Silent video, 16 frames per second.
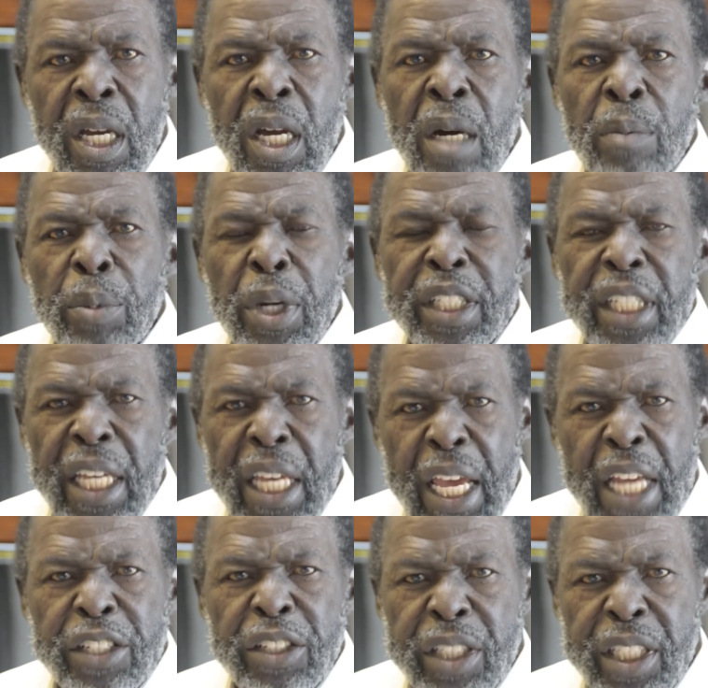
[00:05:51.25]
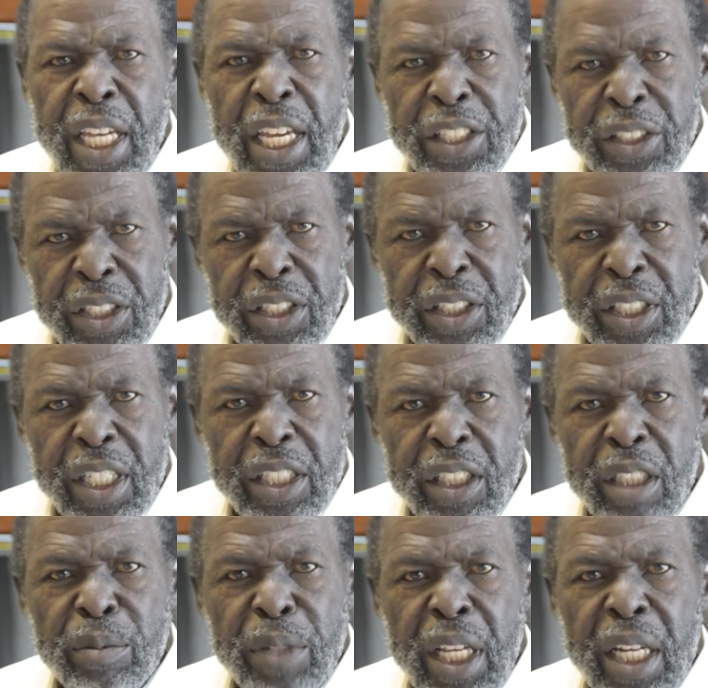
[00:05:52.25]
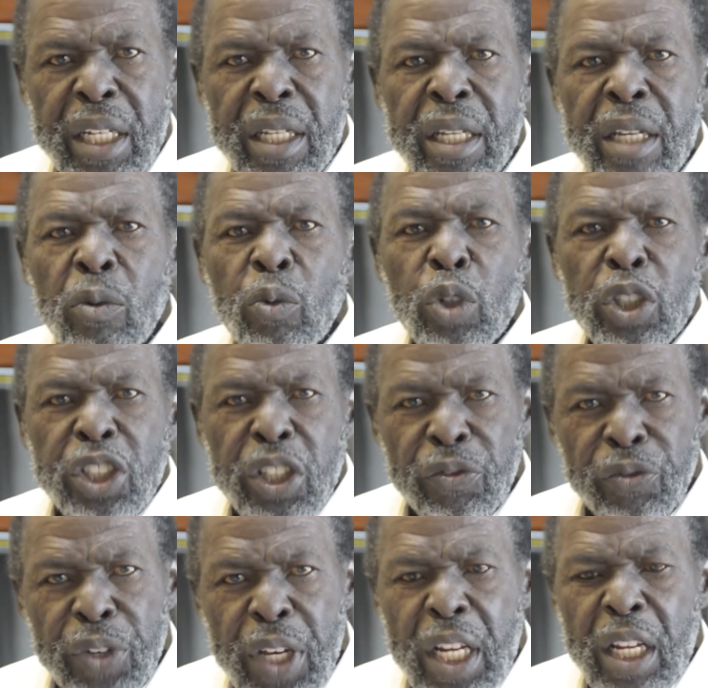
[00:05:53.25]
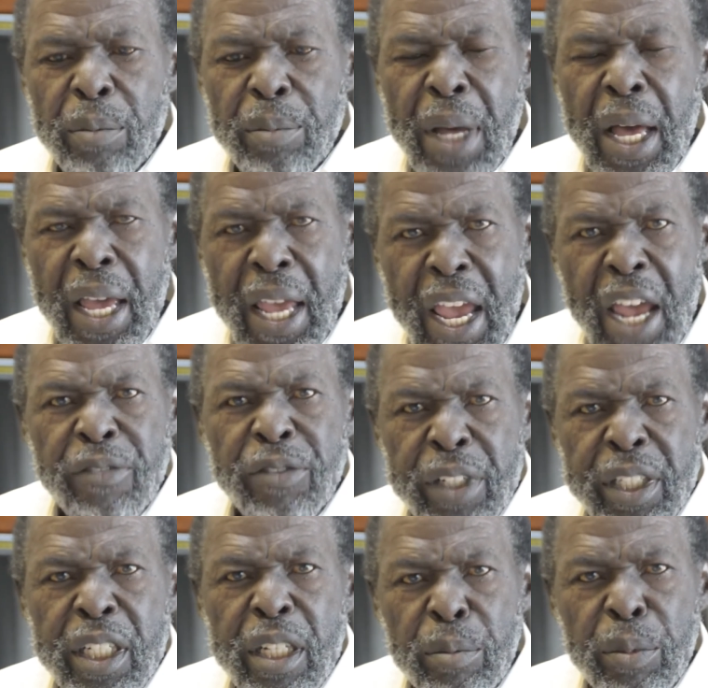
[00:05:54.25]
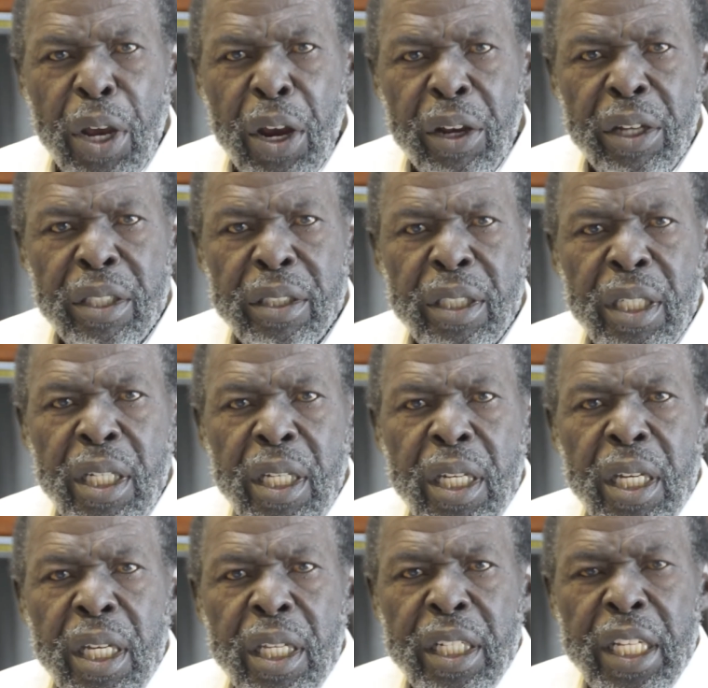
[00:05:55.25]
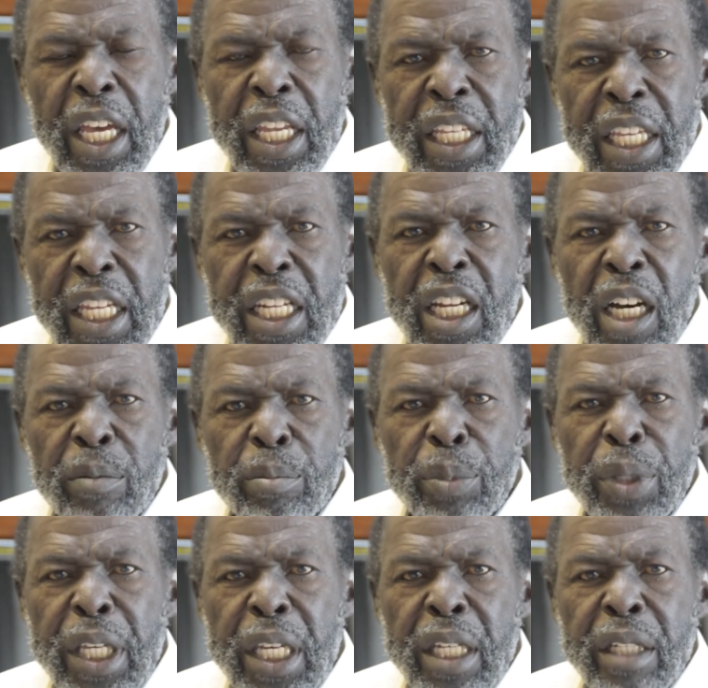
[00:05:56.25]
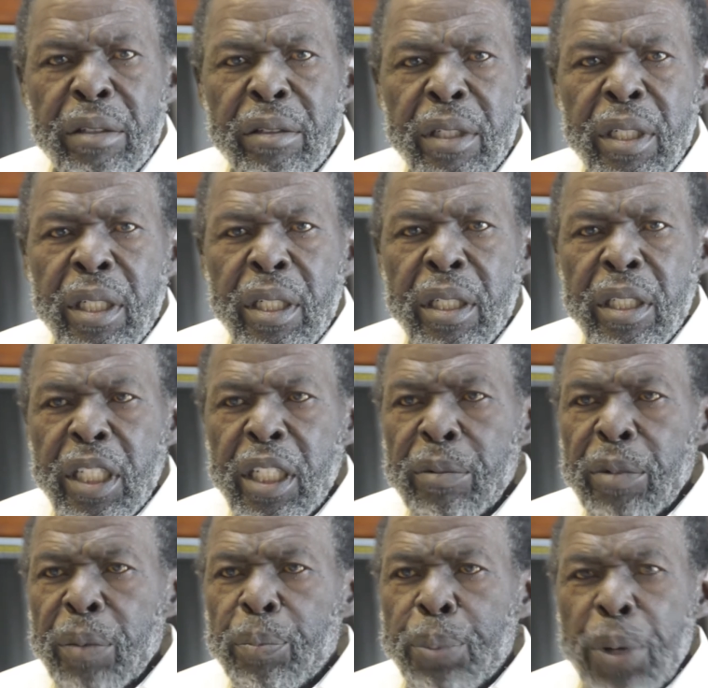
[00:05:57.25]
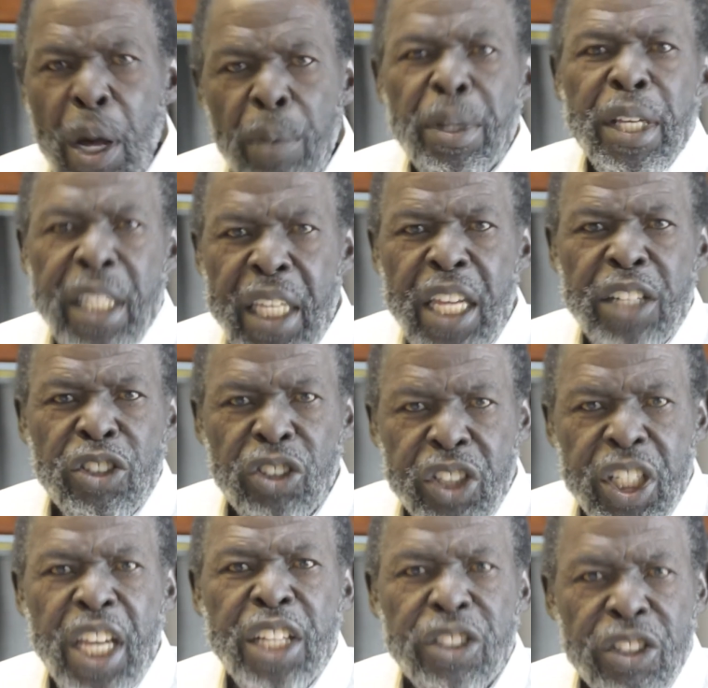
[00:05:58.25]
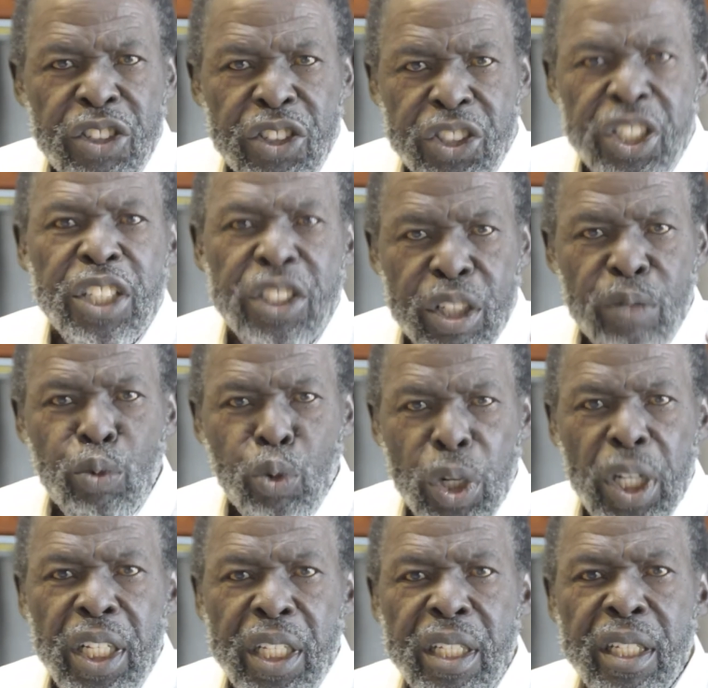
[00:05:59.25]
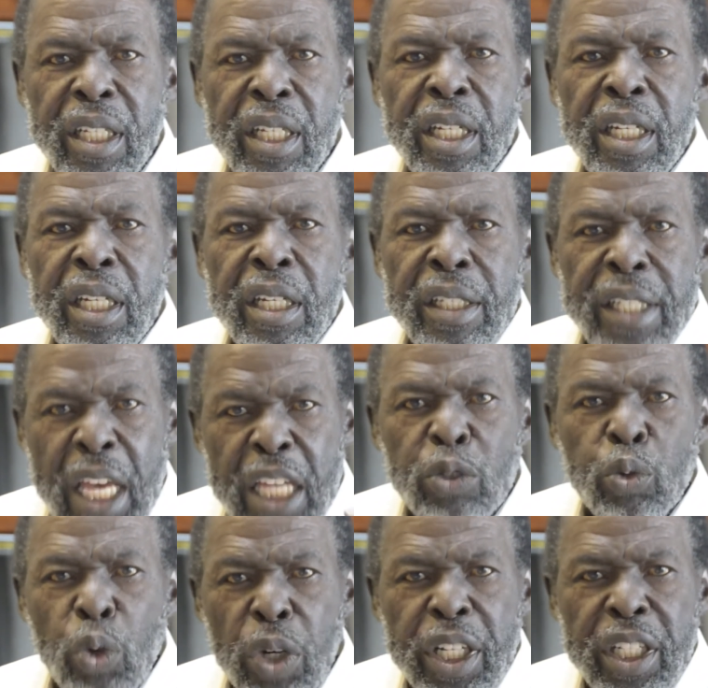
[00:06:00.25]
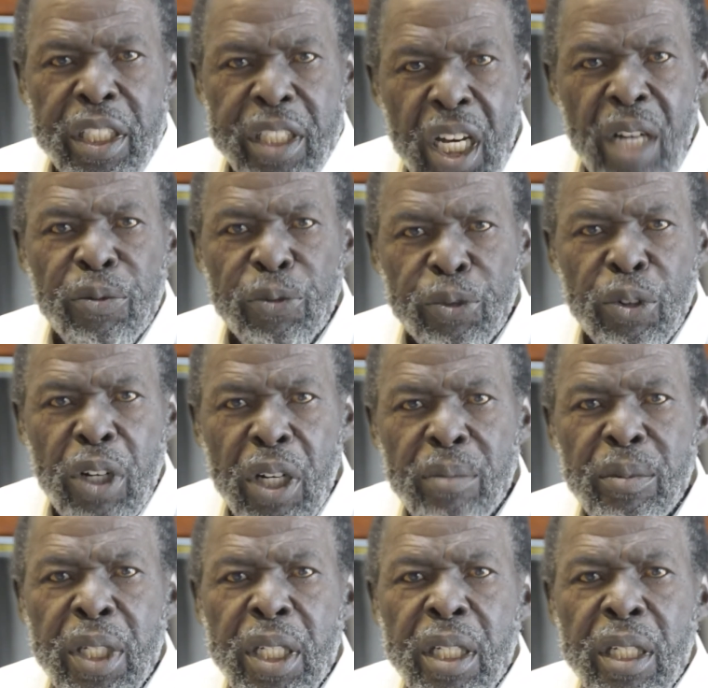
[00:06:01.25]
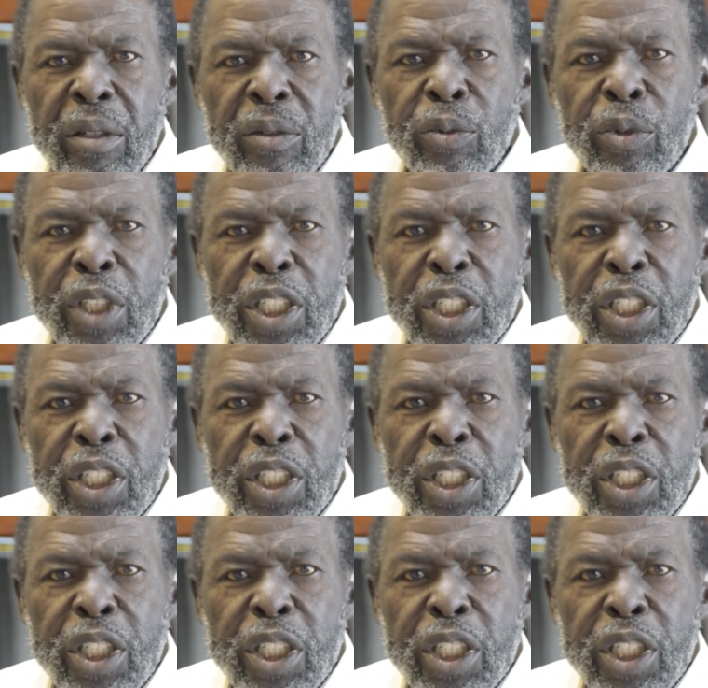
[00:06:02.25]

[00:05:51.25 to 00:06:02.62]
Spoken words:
But the education system that was developed by African Americans, that ended up being the public education system, really, that's what it come from. The